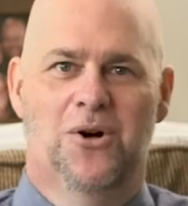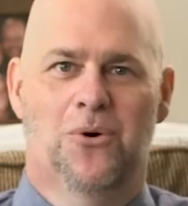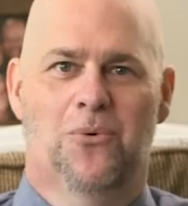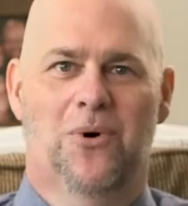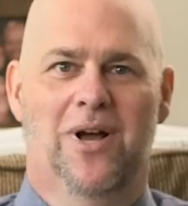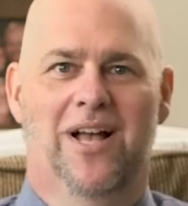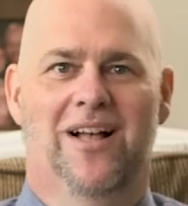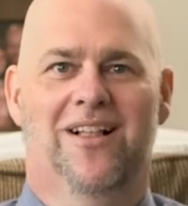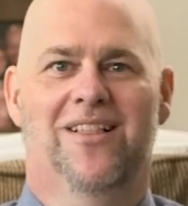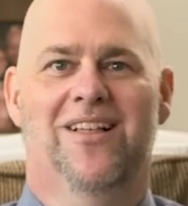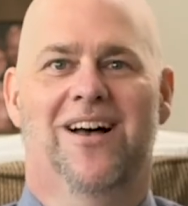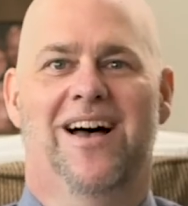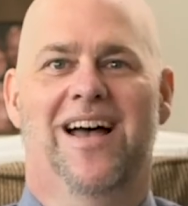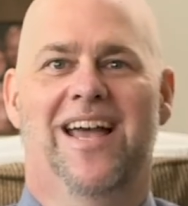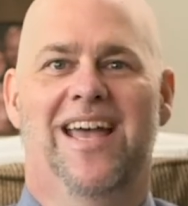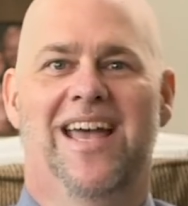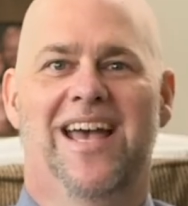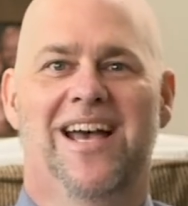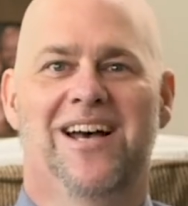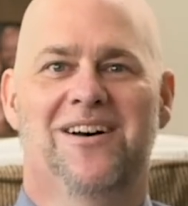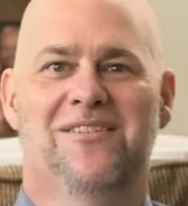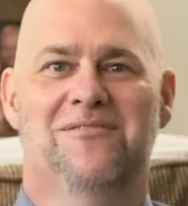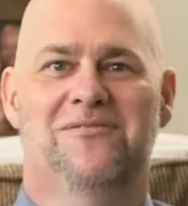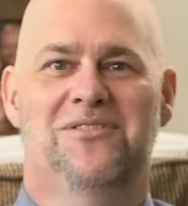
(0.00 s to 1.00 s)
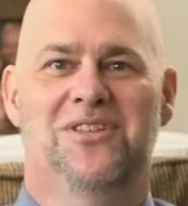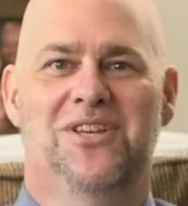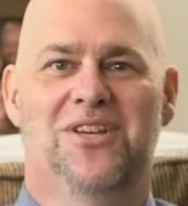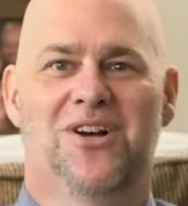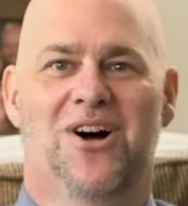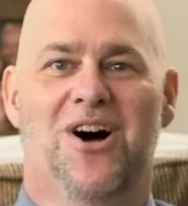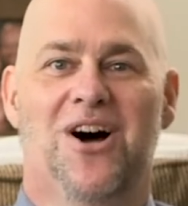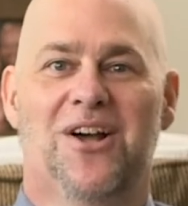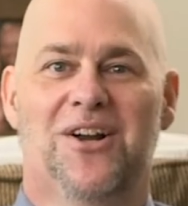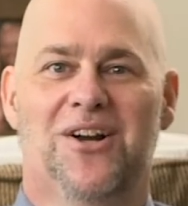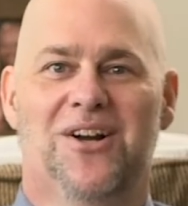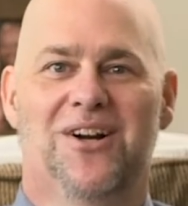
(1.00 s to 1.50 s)
Well, I have the
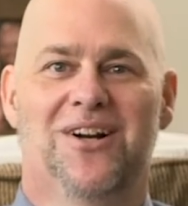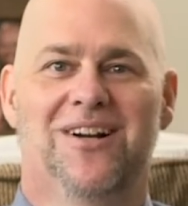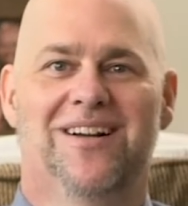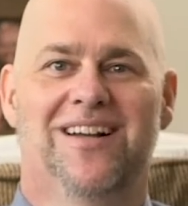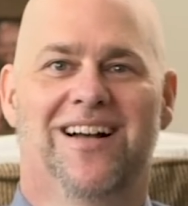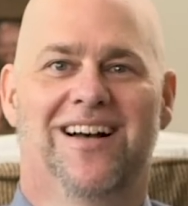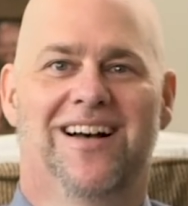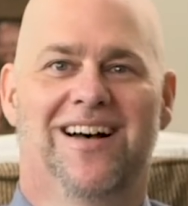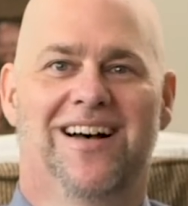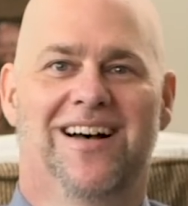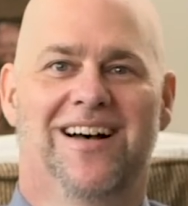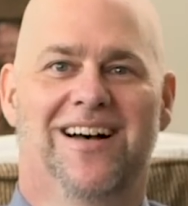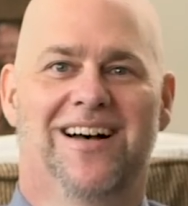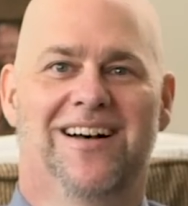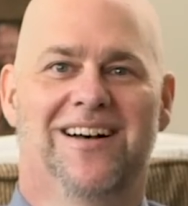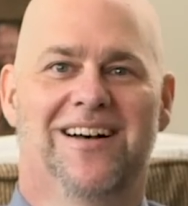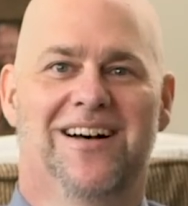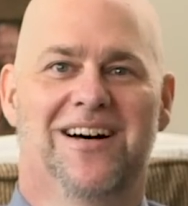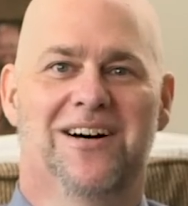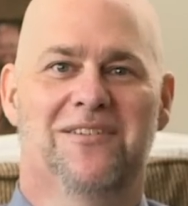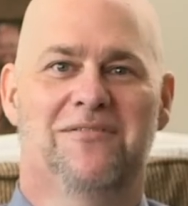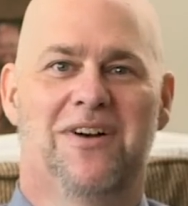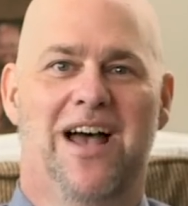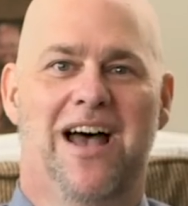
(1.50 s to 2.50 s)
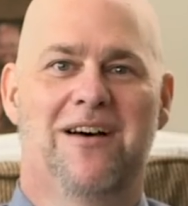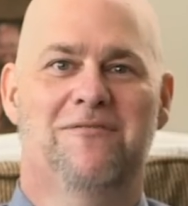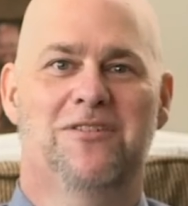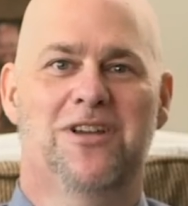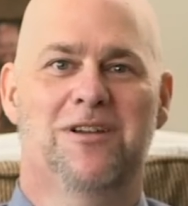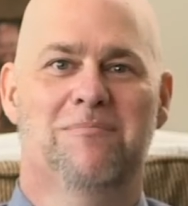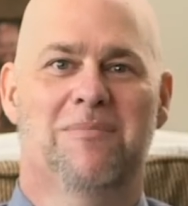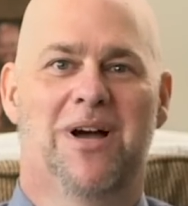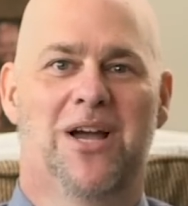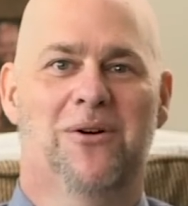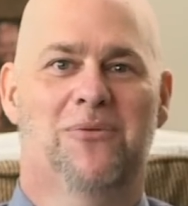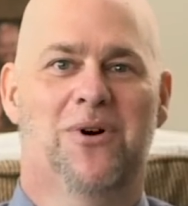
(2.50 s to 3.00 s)
honor of
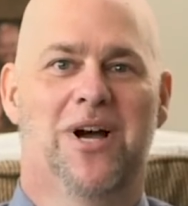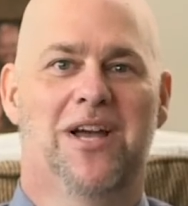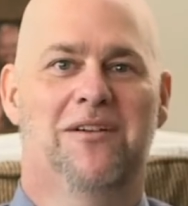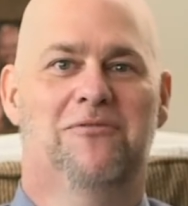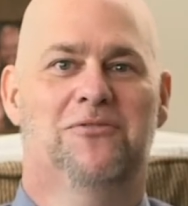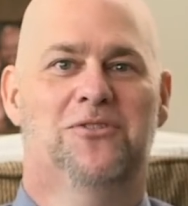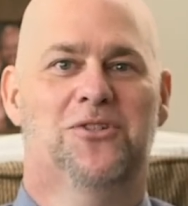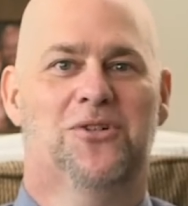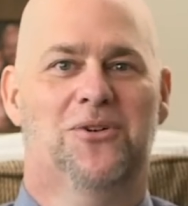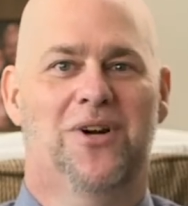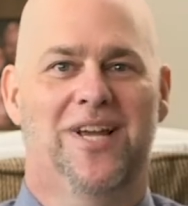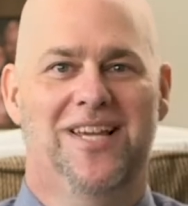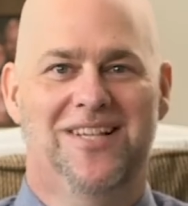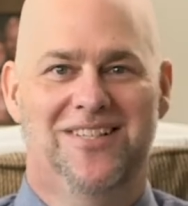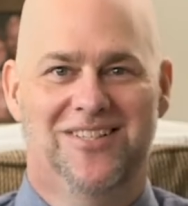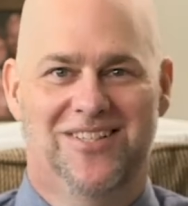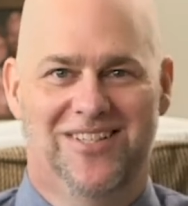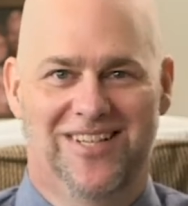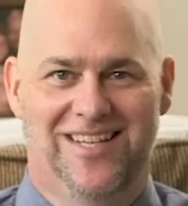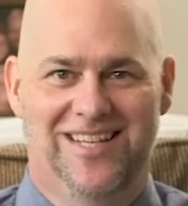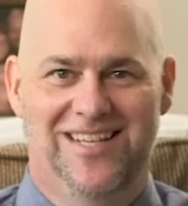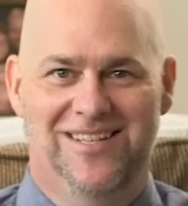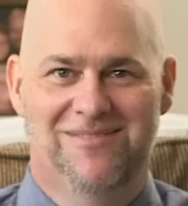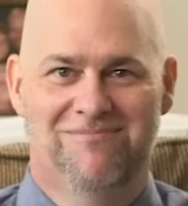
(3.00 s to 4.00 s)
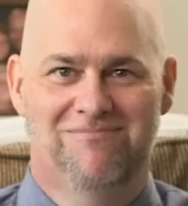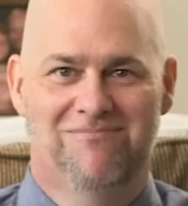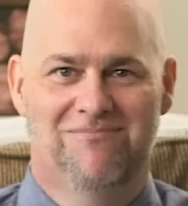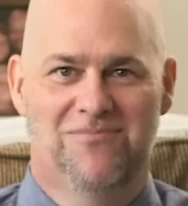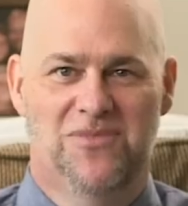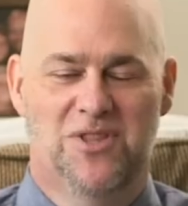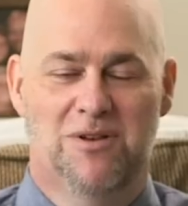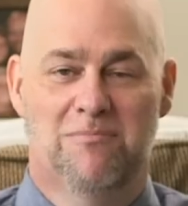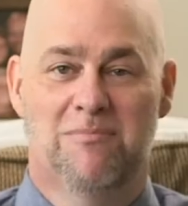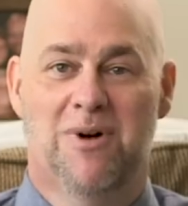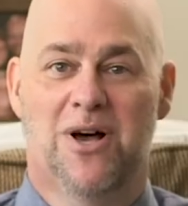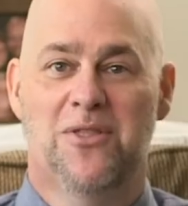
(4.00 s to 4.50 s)
having my wife, Tracy,
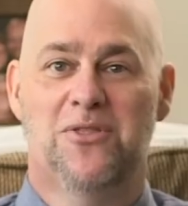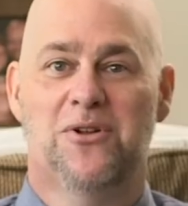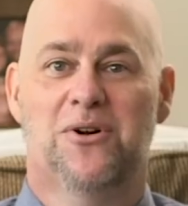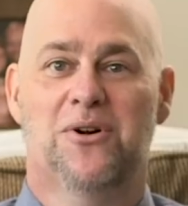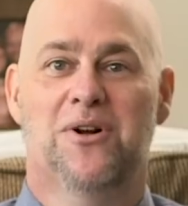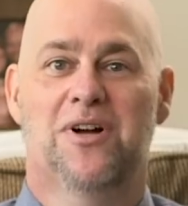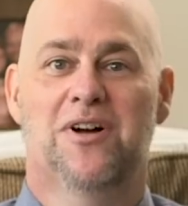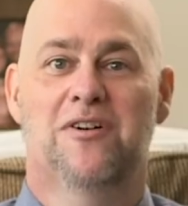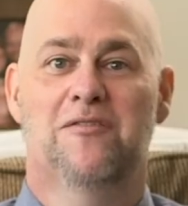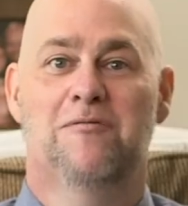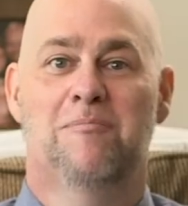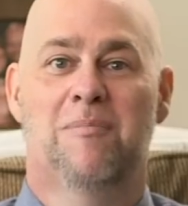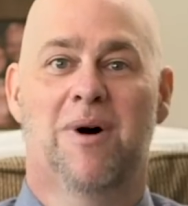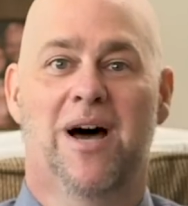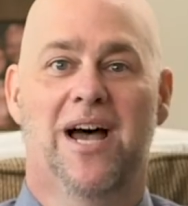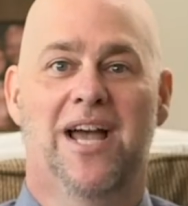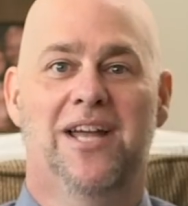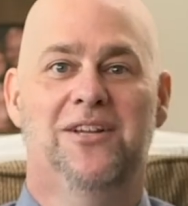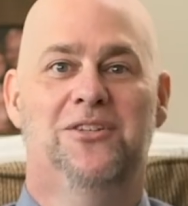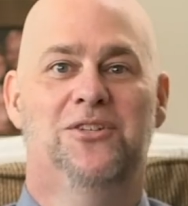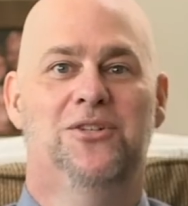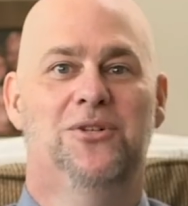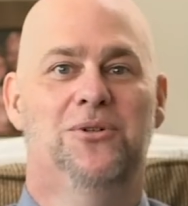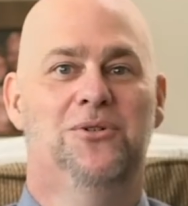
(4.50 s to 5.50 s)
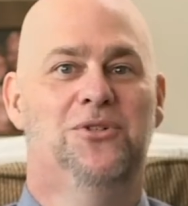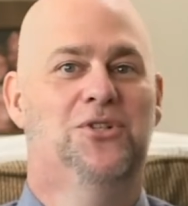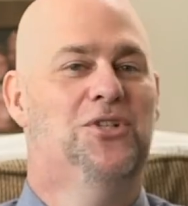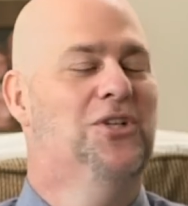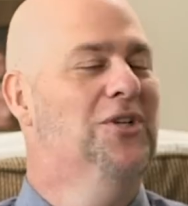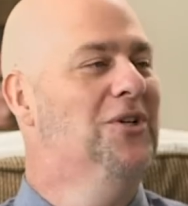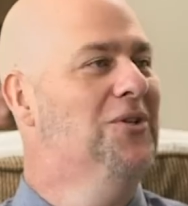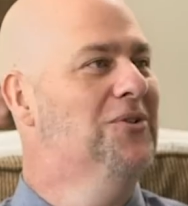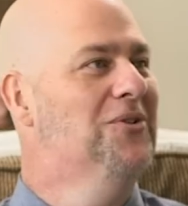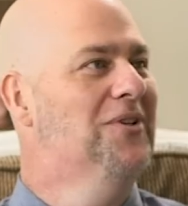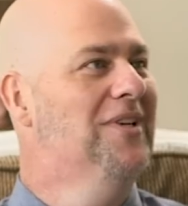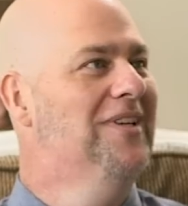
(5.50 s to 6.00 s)
the mother of my two
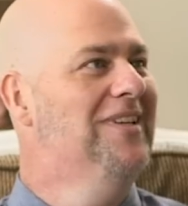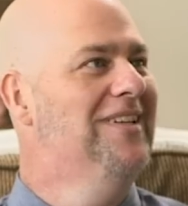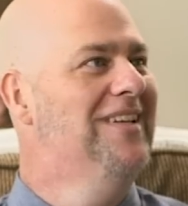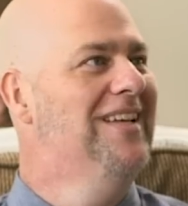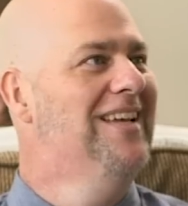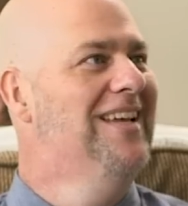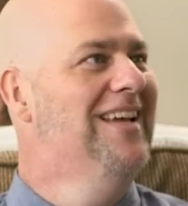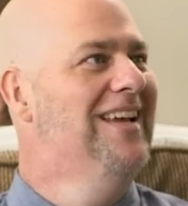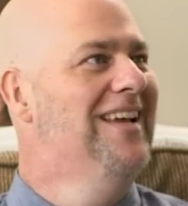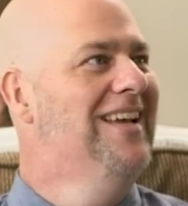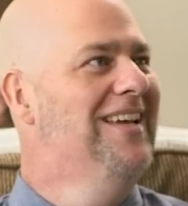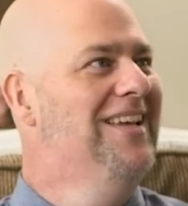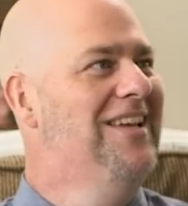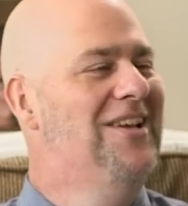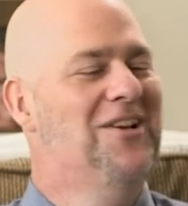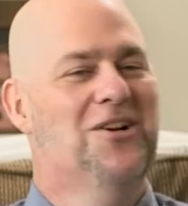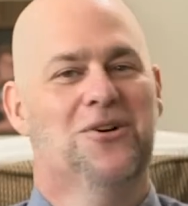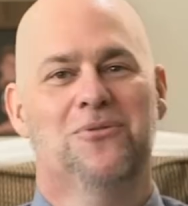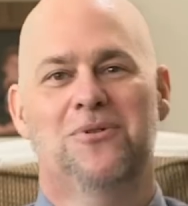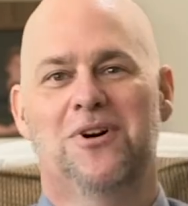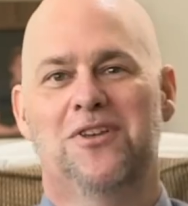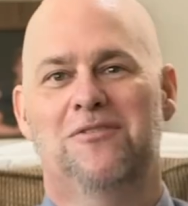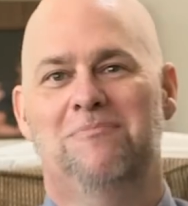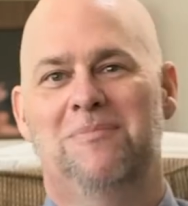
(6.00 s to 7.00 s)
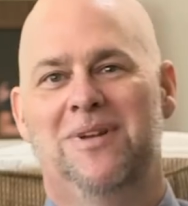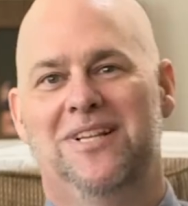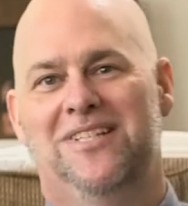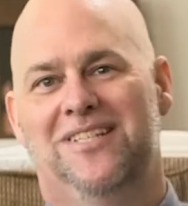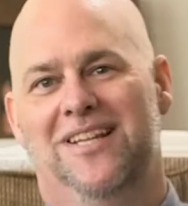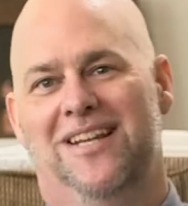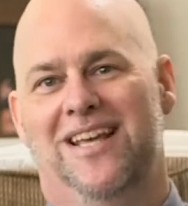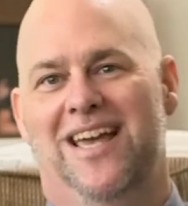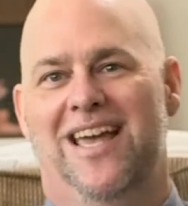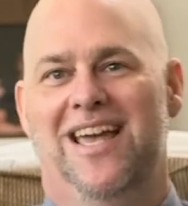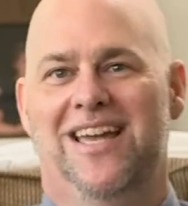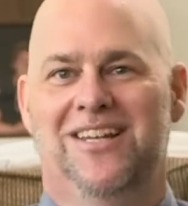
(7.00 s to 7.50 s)
children, here with me
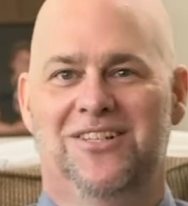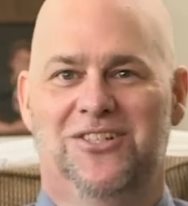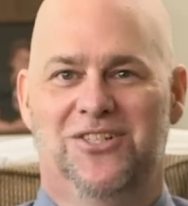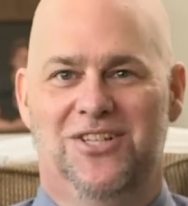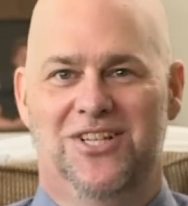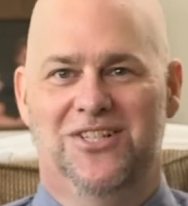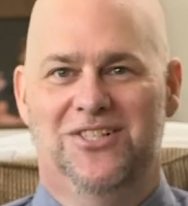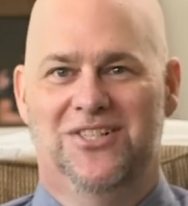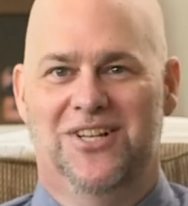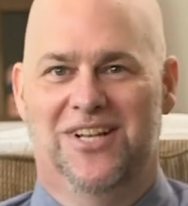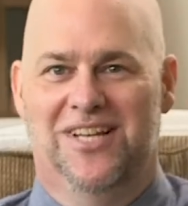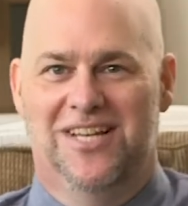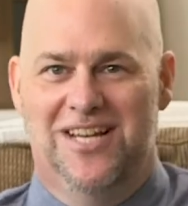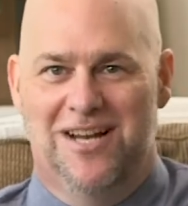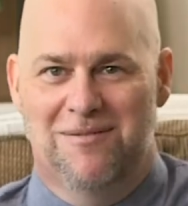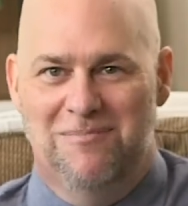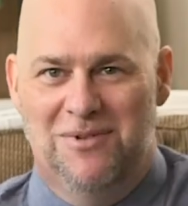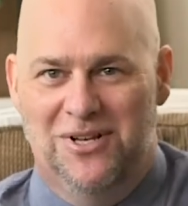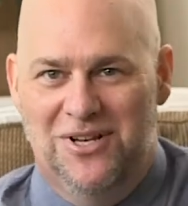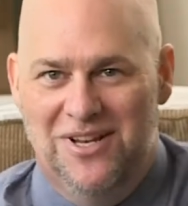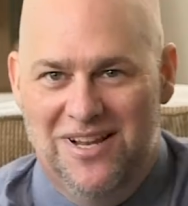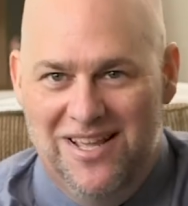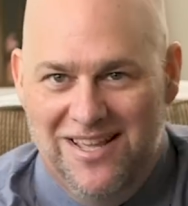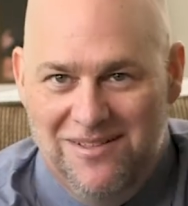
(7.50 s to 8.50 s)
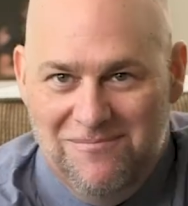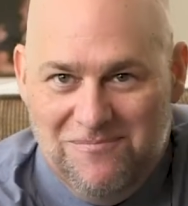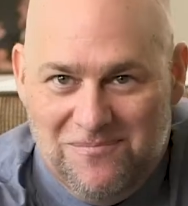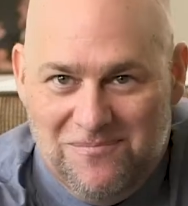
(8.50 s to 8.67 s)
today, and she's going to come and